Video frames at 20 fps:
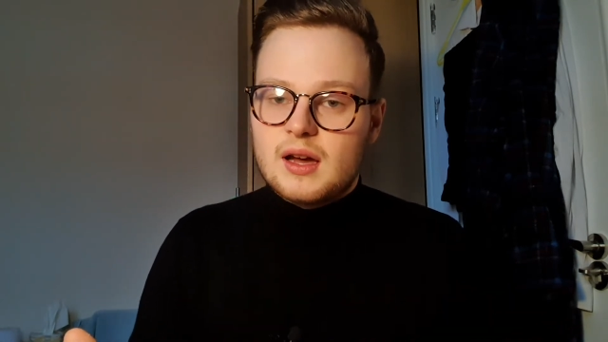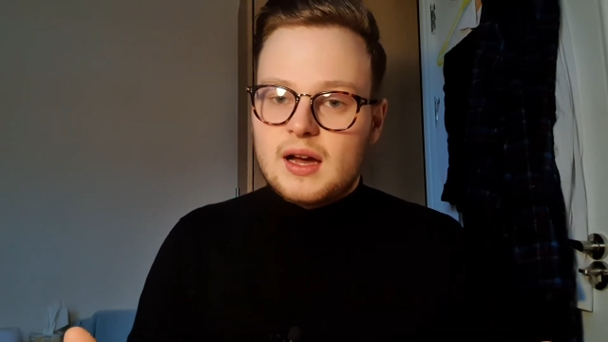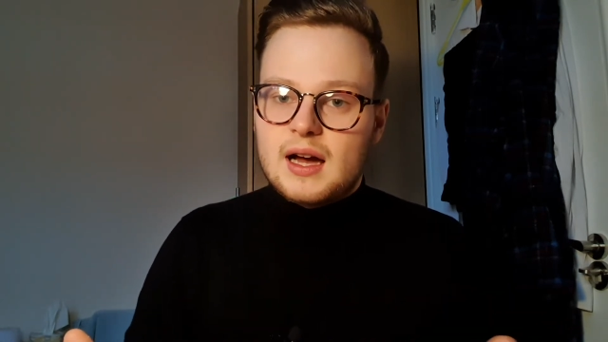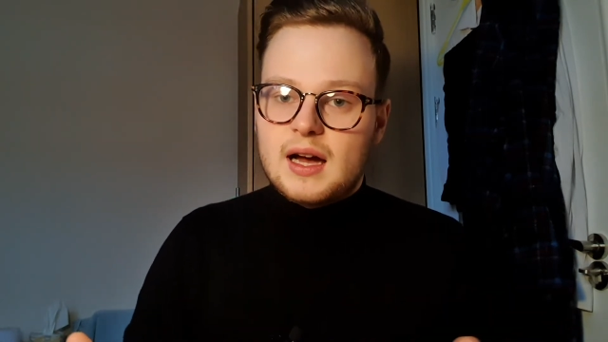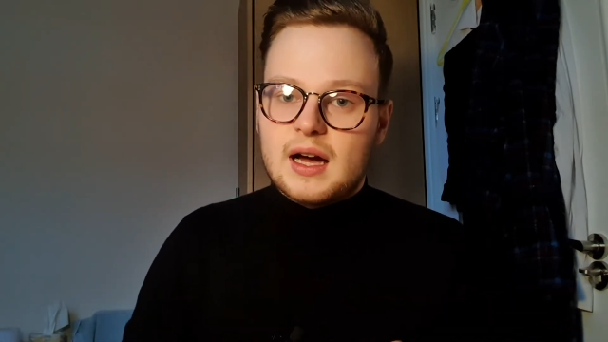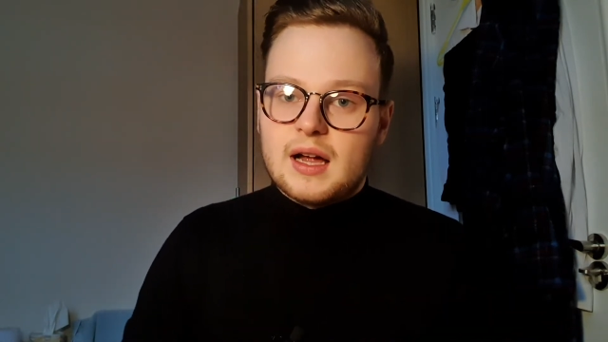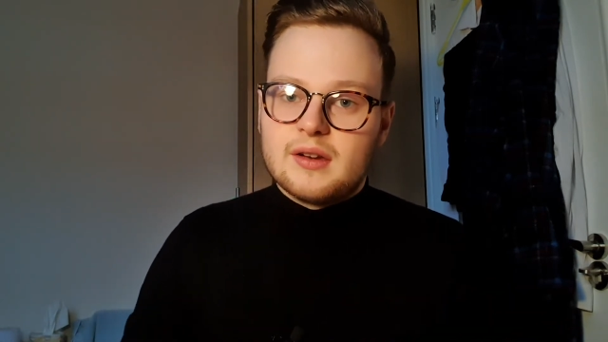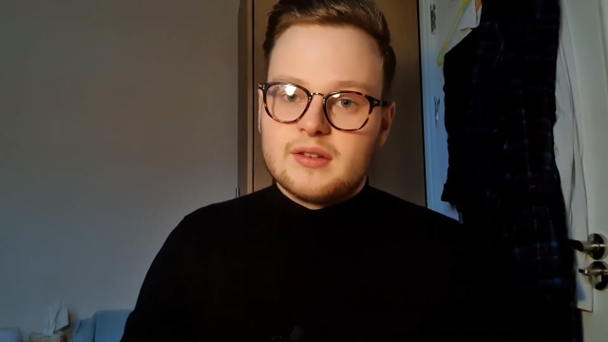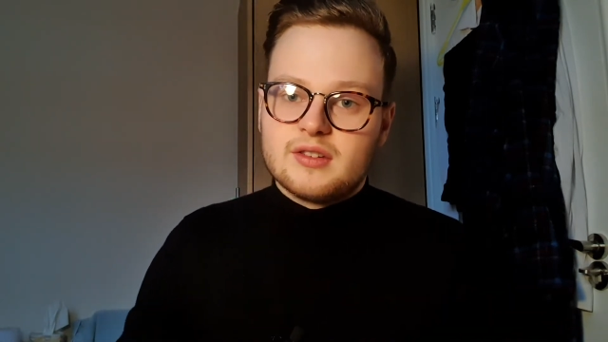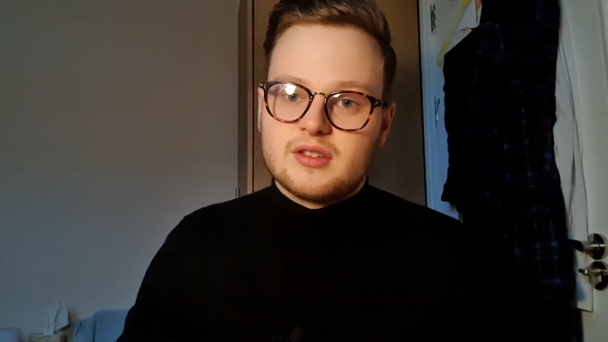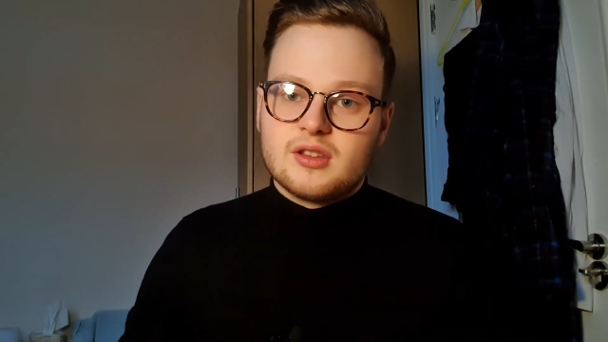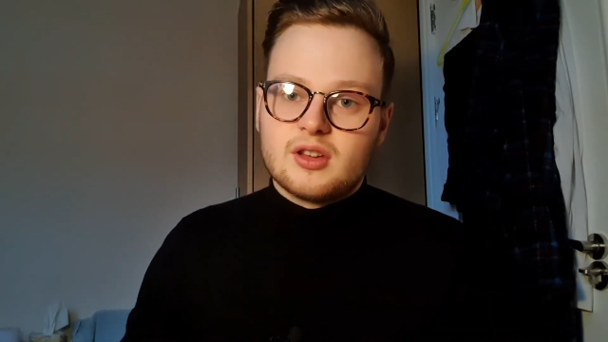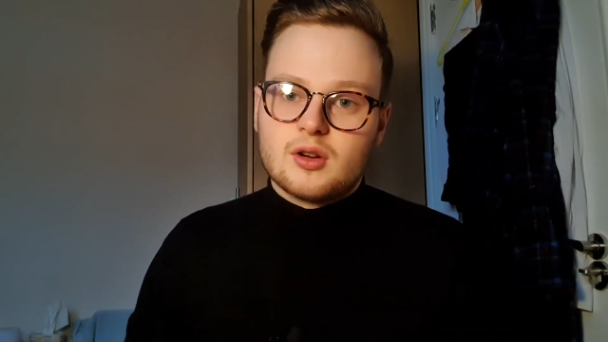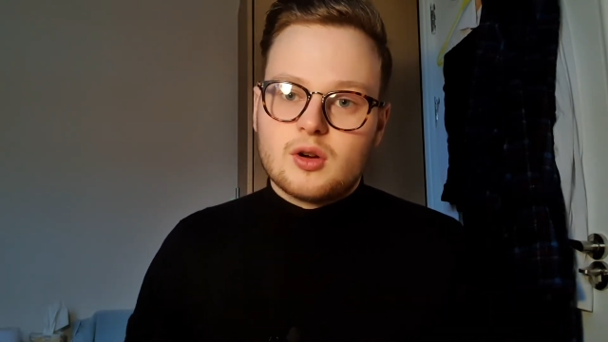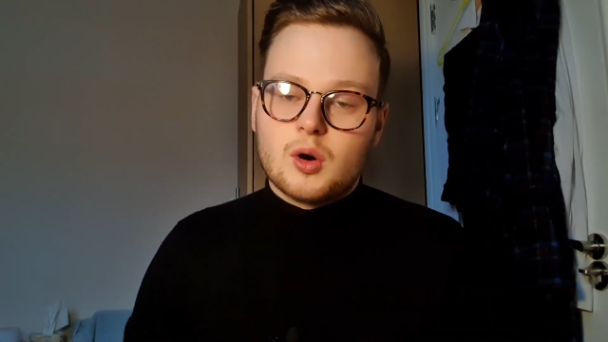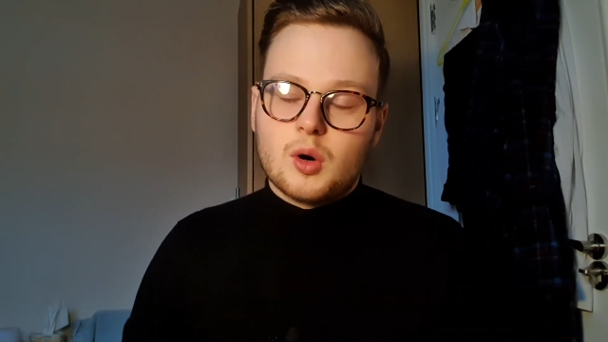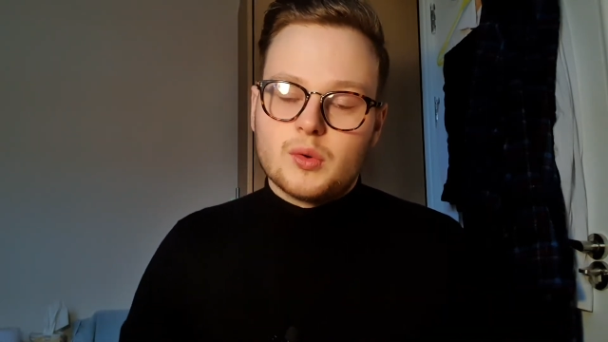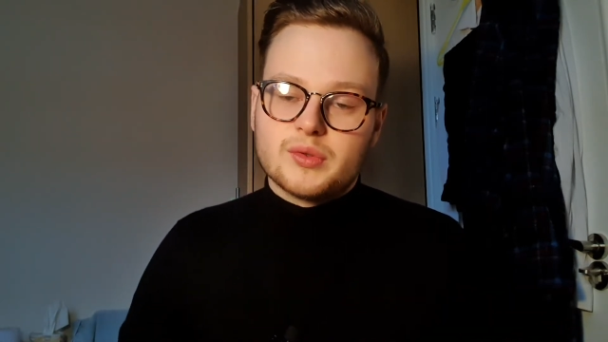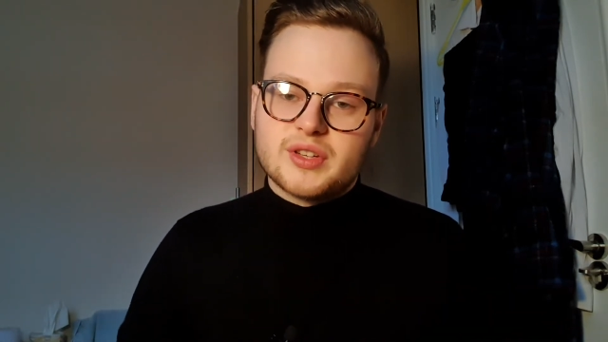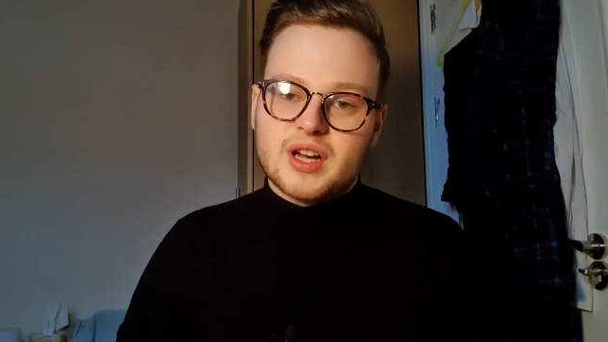And the
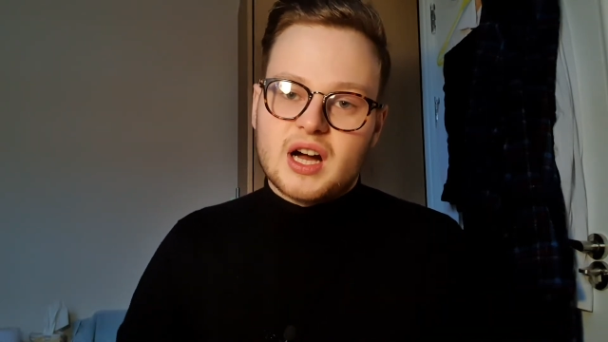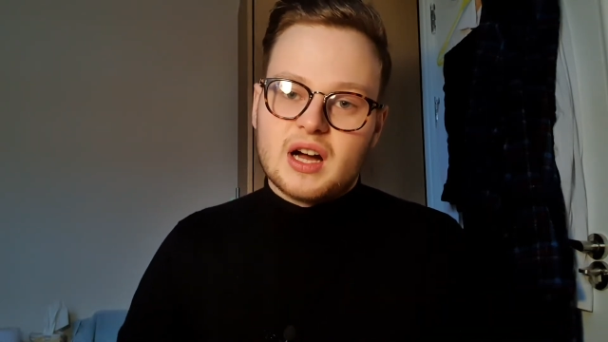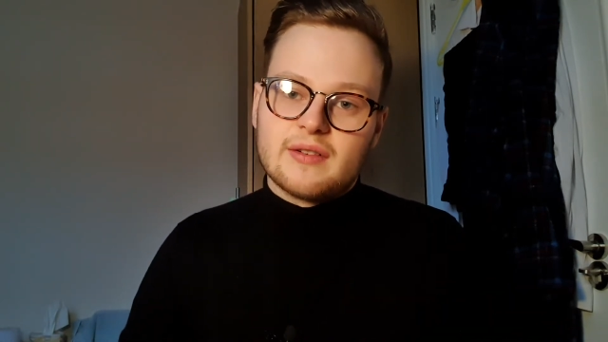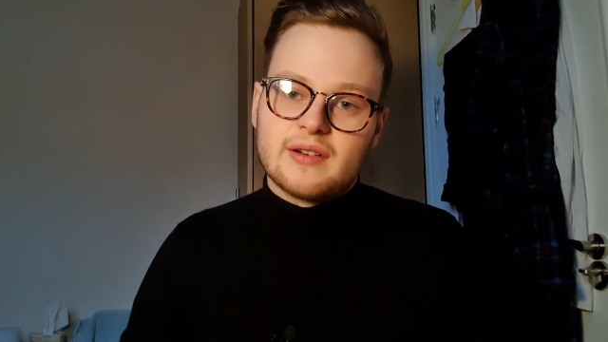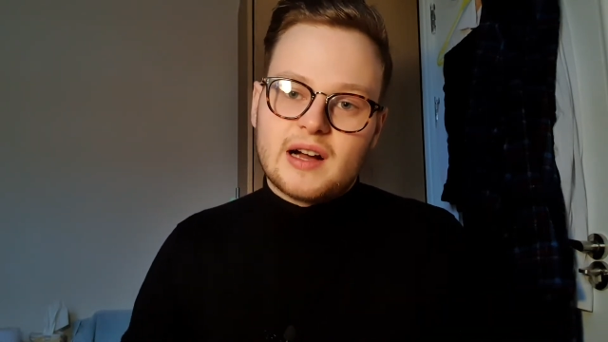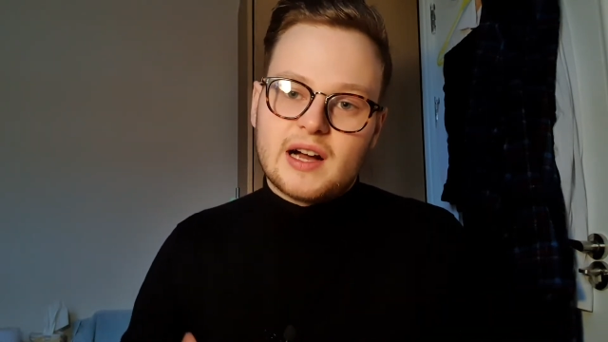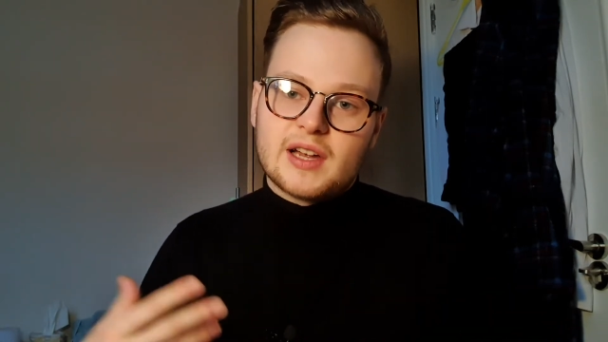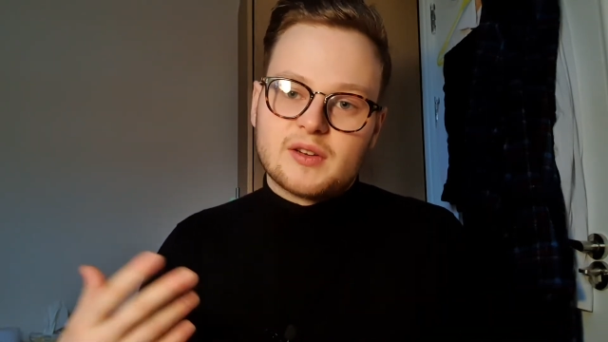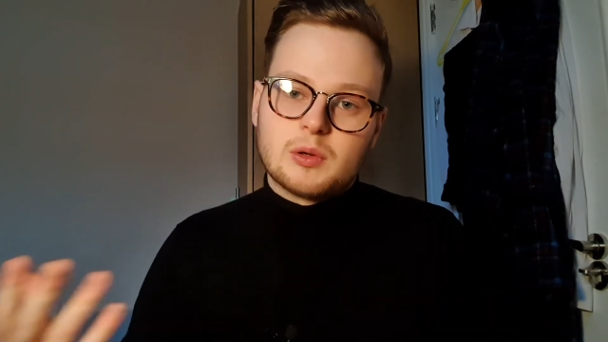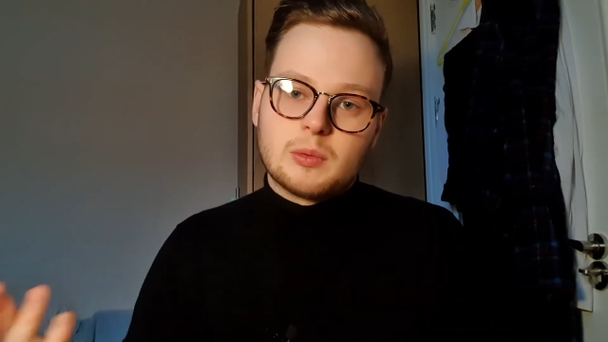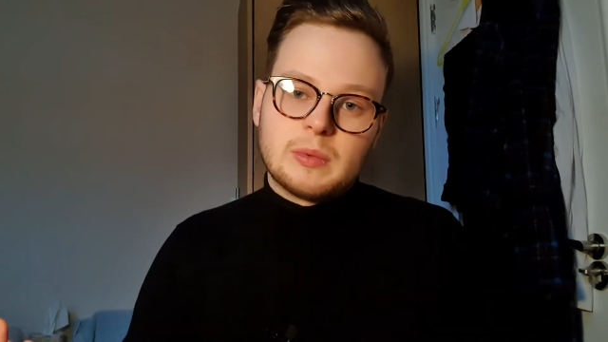calls I've had